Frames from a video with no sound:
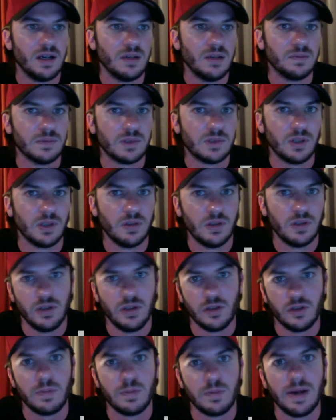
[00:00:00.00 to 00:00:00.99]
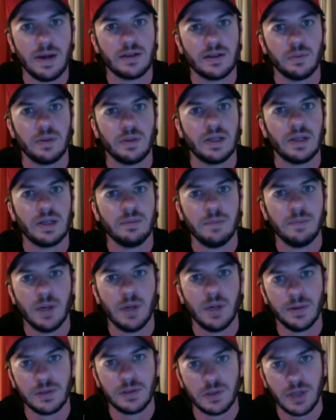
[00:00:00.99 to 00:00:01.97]
So there's merit to playing
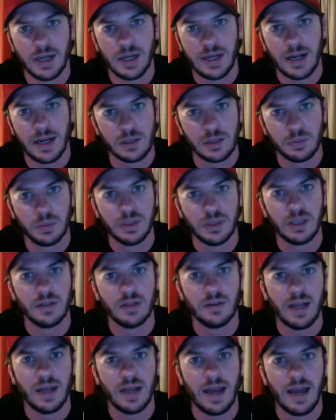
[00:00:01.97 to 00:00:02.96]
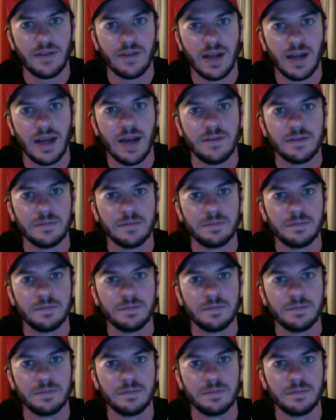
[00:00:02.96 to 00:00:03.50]
both. So I kind of split it half and half.